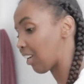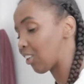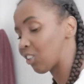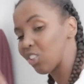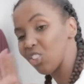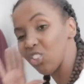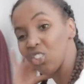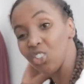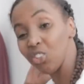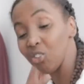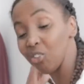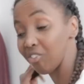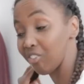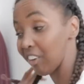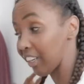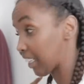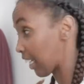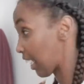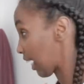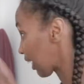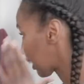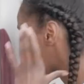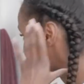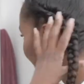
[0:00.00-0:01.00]
I just do
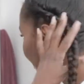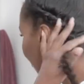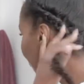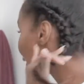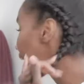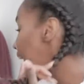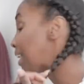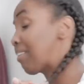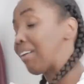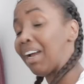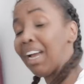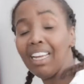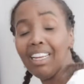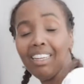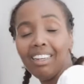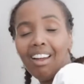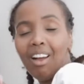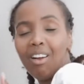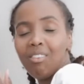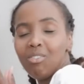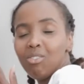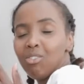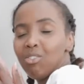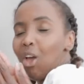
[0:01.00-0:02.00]
funny accent. But anyway,
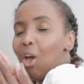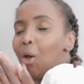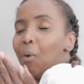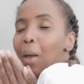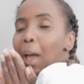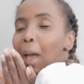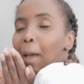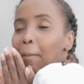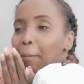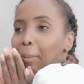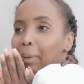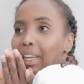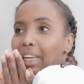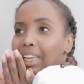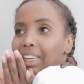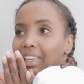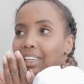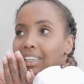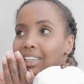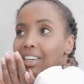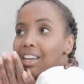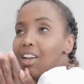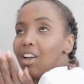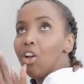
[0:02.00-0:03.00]
I'm so happy
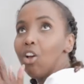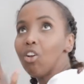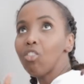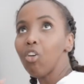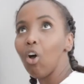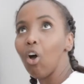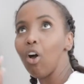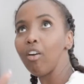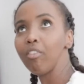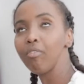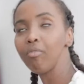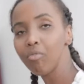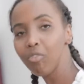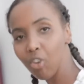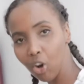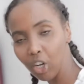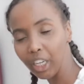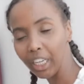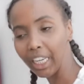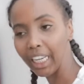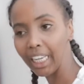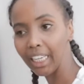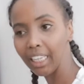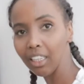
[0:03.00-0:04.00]
that I'm
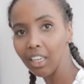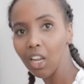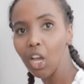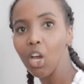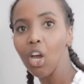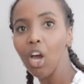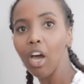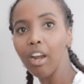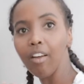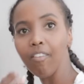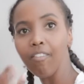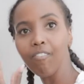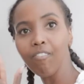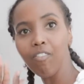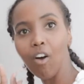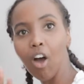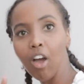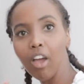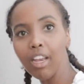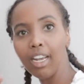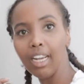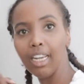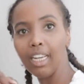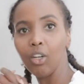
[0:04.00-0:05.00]
vlogging. And I
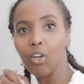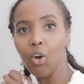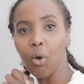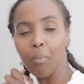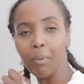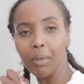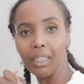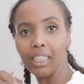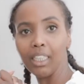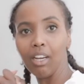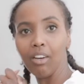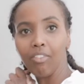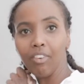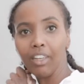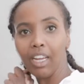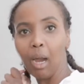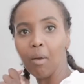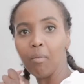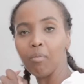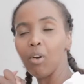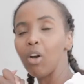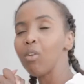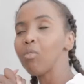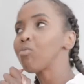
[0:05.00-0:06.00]
finally got myself a
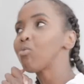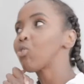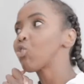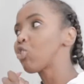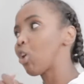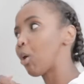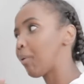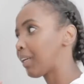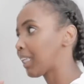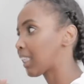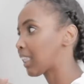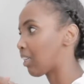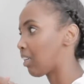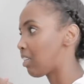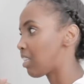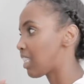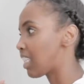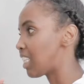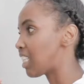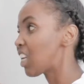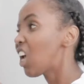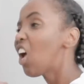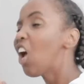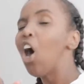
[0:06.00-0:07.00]
camera. I'm so
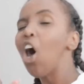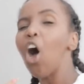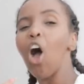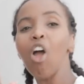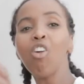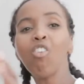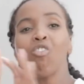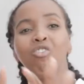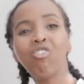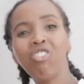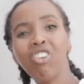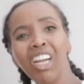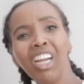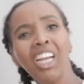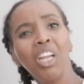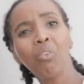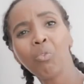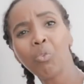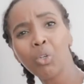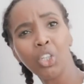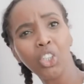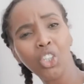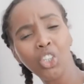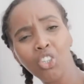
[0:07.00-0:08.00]
excited. I really
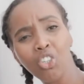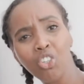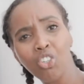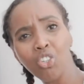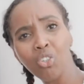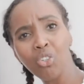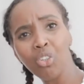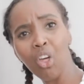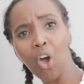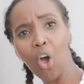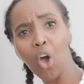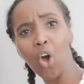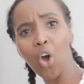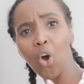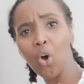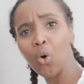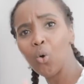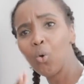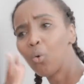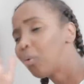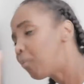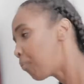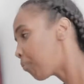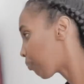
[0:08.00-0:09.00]
wanted to do that
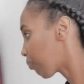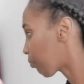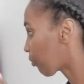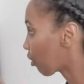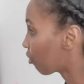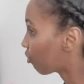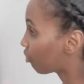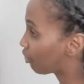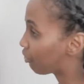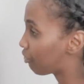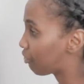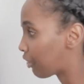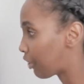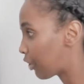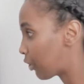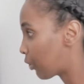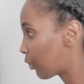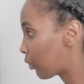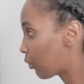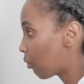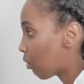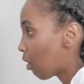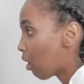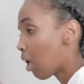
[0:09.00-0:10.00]
whole
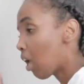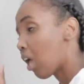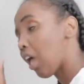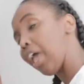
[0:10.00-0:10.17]
reveal.